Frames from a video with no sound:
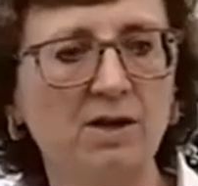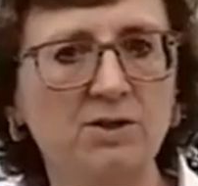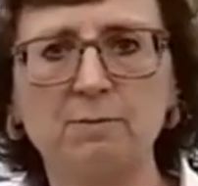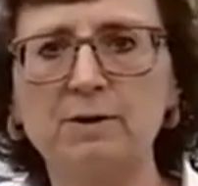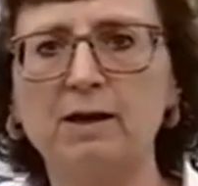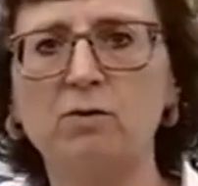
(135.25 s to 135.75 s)

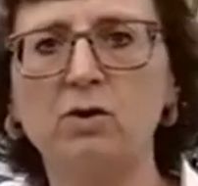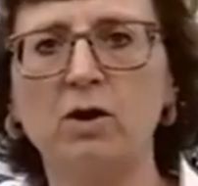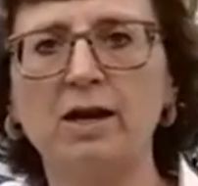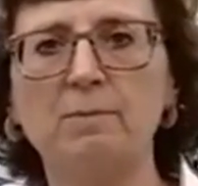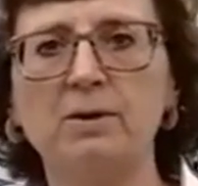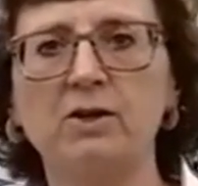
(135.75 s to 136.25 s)
So Pete, have we
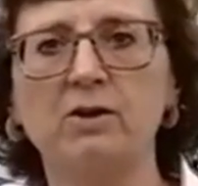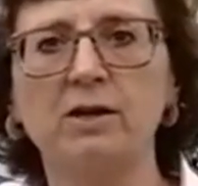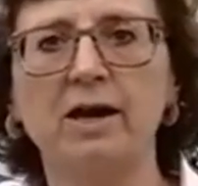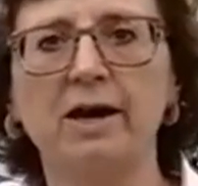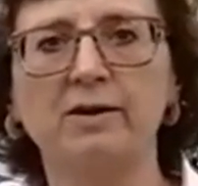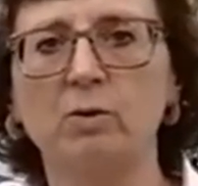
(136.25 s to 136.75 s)
got anybody
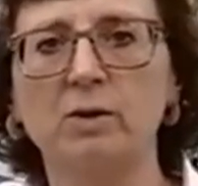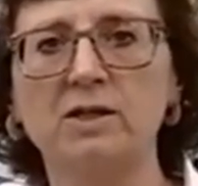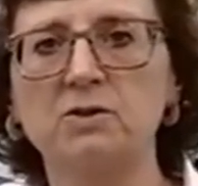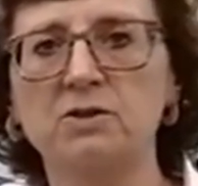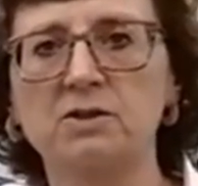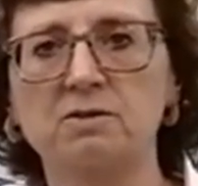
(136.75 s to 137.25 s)
online, or are we
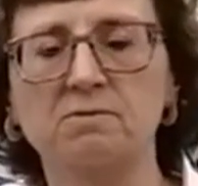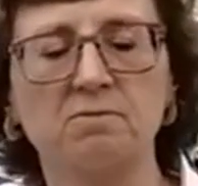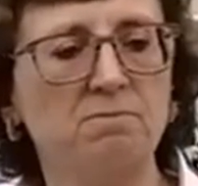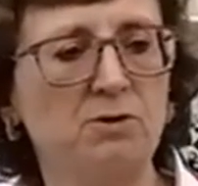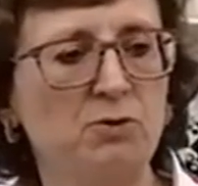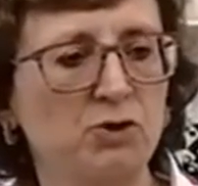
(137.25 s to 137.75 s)
just
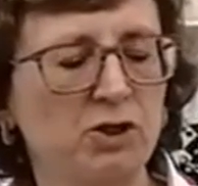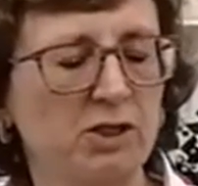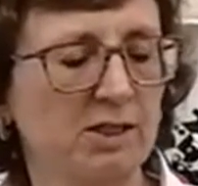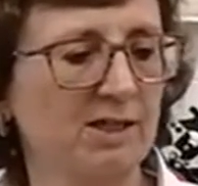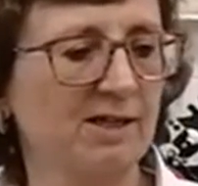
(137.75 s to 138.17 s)
mute?